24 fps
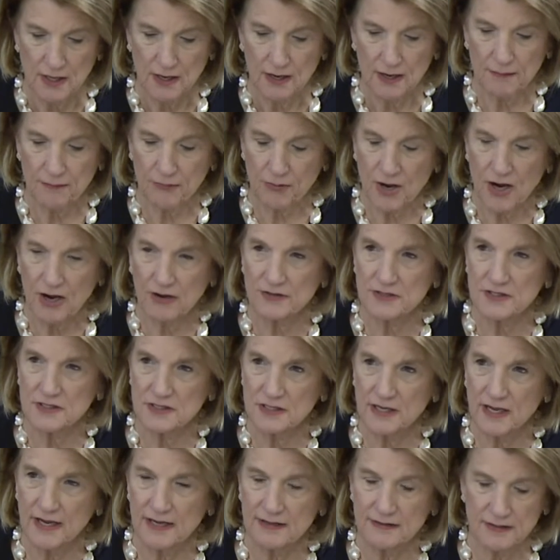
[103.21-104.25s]
I'm proud to
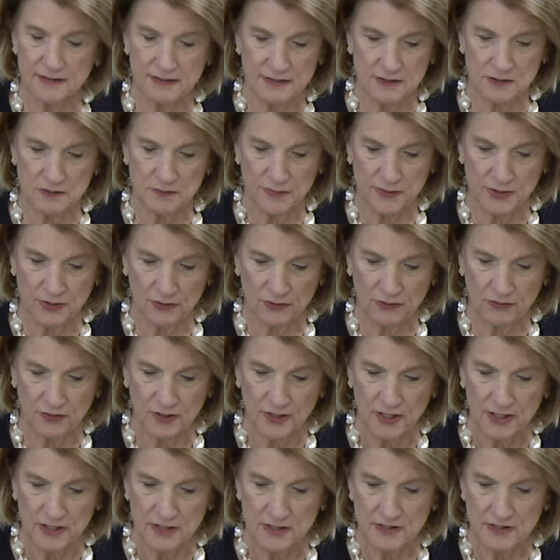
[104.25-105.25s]
say that this bill